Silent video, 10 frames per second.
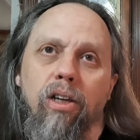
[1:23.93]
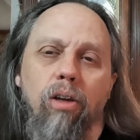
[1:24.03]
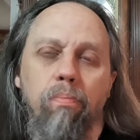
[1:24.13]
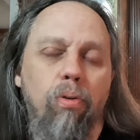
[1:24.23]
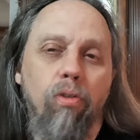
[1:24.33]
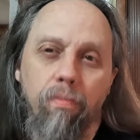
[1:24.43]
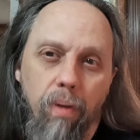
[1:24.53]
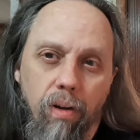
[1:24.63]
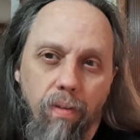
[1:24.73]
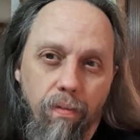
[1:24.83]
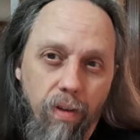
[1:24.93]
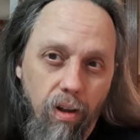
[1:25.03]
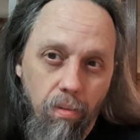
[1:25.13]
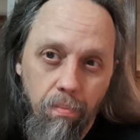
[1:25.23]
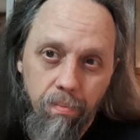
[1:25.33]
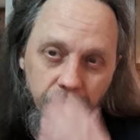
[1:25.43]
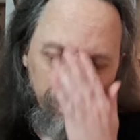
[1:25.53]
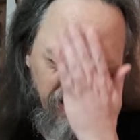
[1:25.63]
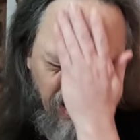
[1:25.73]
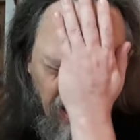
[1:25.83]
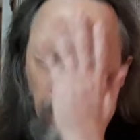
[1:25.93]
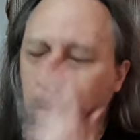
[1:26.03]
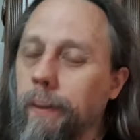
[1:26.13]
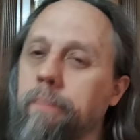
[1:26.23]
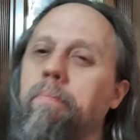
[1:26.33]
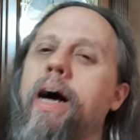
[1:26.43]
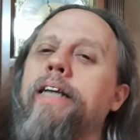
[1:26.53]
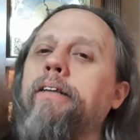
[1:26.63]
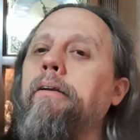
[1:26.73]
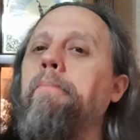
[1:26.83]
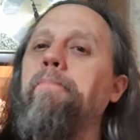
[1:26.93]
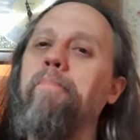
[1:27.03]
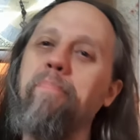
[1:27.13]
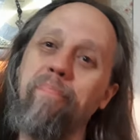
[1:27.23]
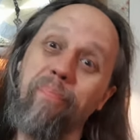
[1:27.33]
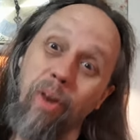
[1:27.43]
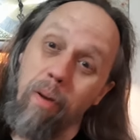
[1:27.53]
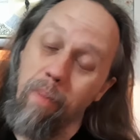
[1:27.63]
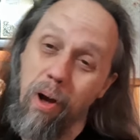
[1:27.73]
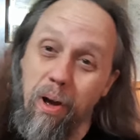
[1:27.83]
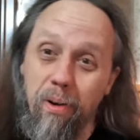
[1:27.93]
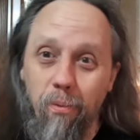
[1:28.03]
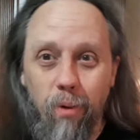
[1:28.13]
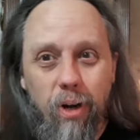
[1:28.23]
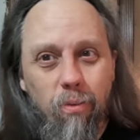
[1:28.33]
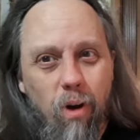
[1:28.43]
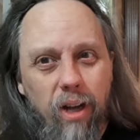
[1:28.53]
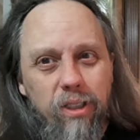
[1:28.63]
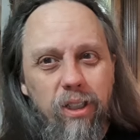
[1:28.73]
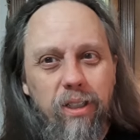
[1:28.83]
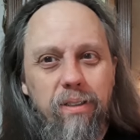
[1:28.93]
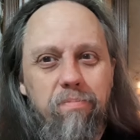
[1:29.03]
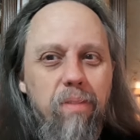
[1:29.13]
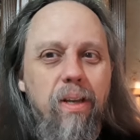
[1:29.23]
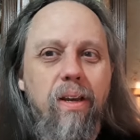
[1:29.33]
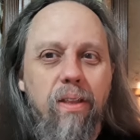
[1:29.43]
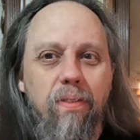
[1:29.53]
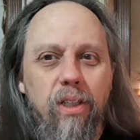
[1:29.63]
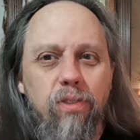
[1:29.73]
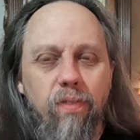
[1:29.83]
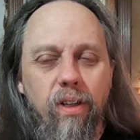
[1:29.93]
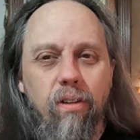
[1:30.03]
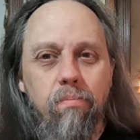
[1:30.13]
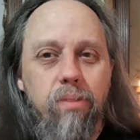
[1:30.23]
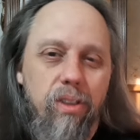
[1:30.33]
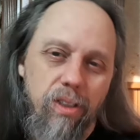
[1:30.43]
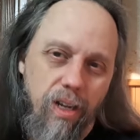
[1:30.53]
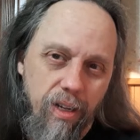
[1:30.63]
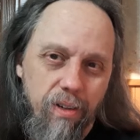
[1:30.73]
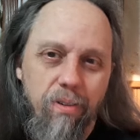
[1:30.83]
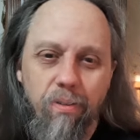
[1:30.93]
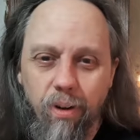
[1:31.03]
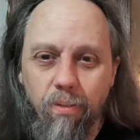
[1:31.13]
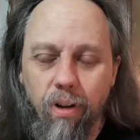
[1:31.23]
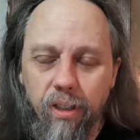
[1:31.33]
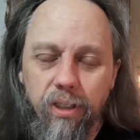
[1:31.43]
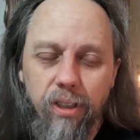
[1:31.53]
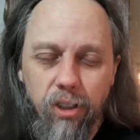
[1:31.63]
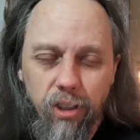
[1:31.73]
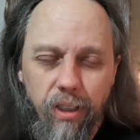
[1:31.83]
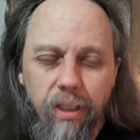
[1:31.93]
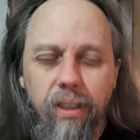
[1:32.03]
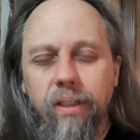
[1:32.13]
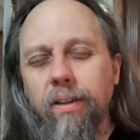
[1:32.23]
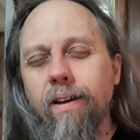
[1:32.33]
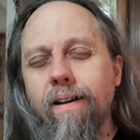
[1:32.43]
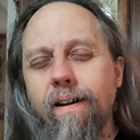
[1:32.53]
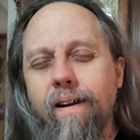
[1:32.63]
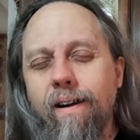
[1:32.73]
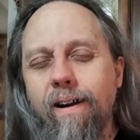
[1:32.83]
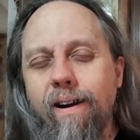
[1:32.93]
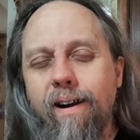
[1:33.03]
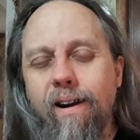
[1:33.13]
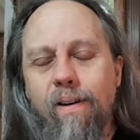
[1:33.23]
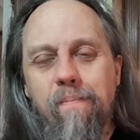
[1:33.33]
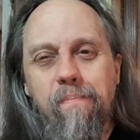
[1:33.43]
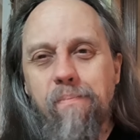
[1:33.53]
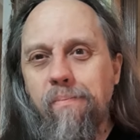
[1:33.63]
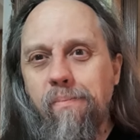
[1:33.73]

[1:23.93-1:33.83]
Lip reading: improvement of a film. But upon rewatching this film, just like rewatching She, I